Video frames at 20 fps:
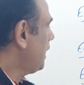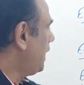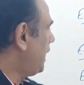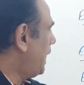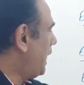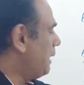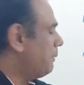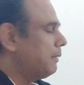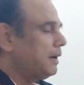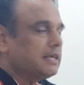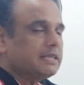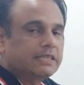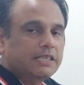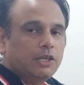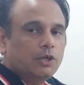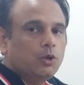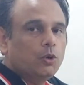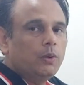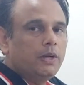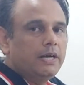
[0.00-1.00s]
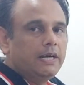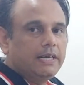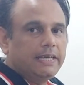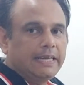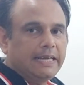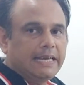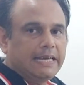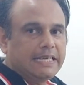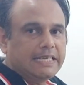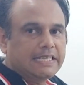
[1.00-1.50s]
I am asking you
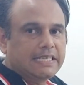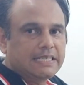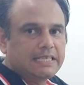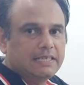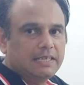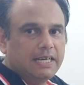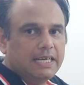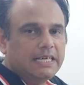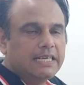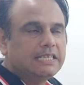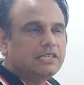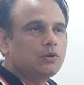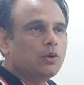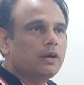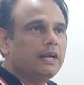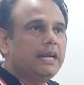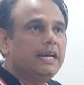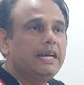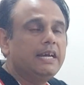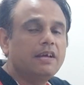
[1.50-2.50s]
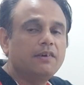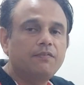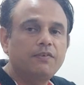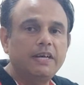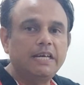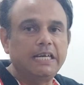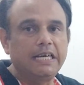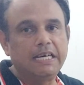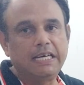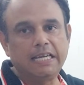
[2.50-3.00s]
integration. It is called
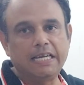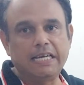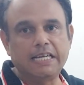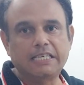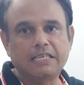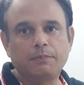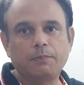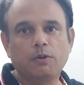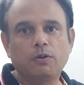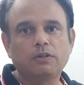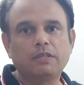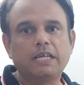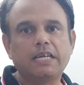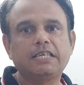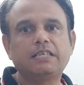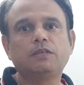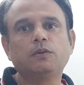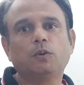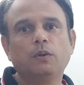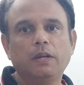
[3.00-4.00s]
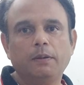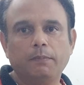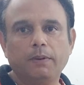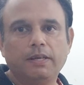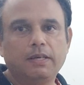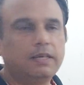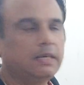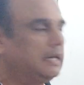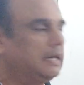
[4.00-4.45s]
indefinite integration because there is no limit.